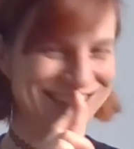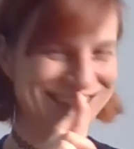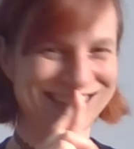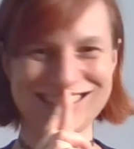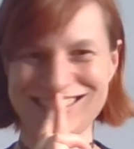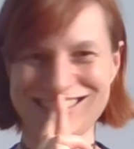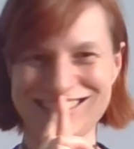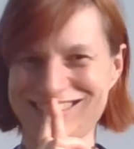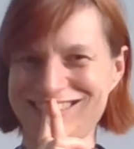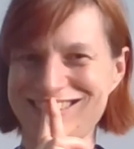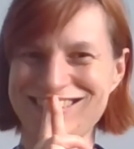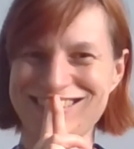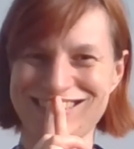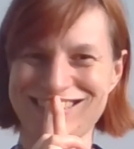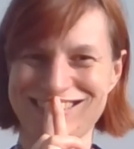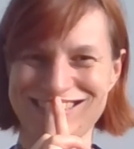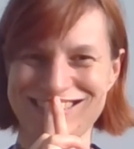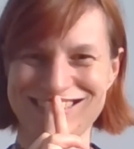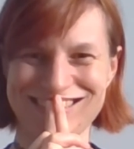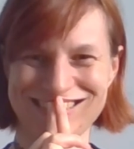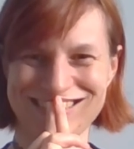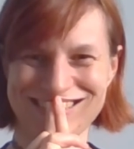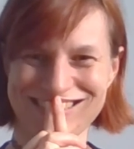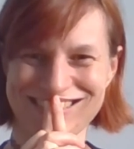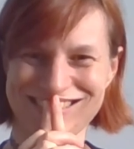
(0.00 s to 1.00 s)

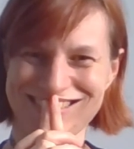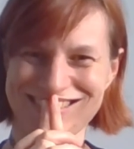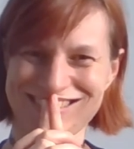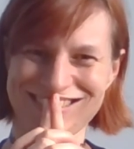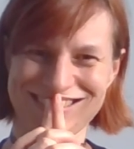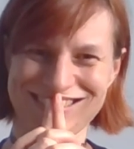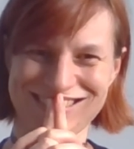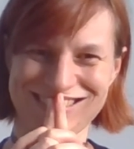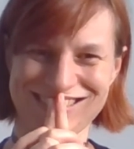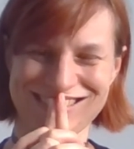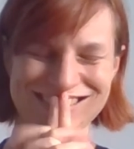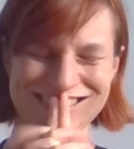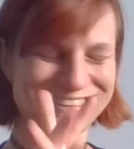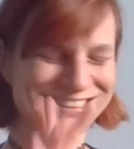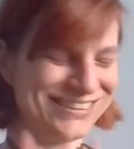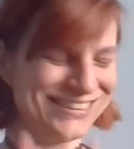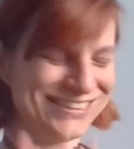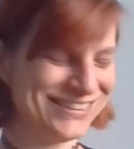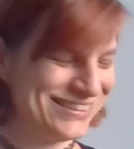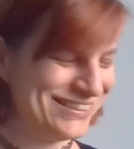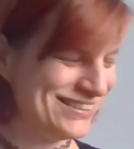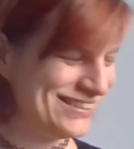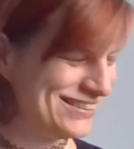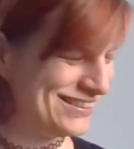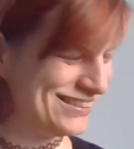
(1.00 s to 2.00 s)

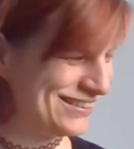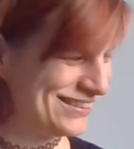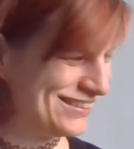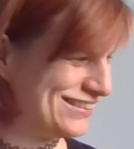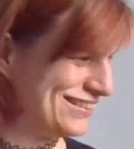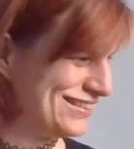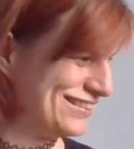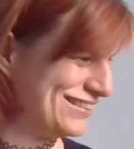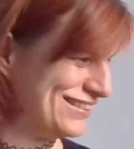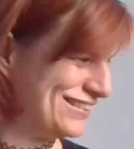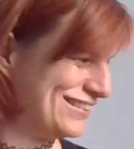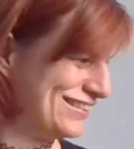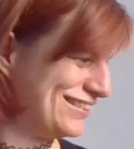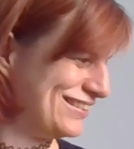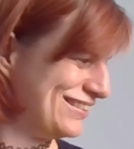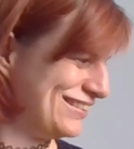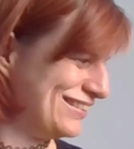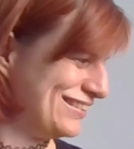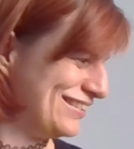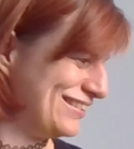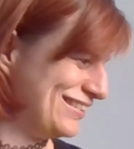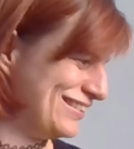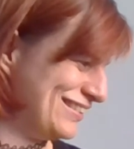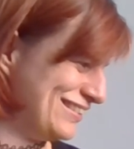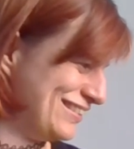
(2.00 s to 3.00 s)

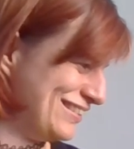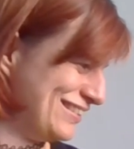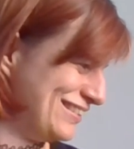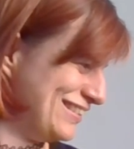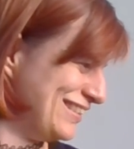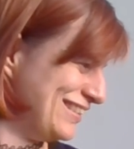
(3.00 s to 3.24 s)
No one is speaking in this clip.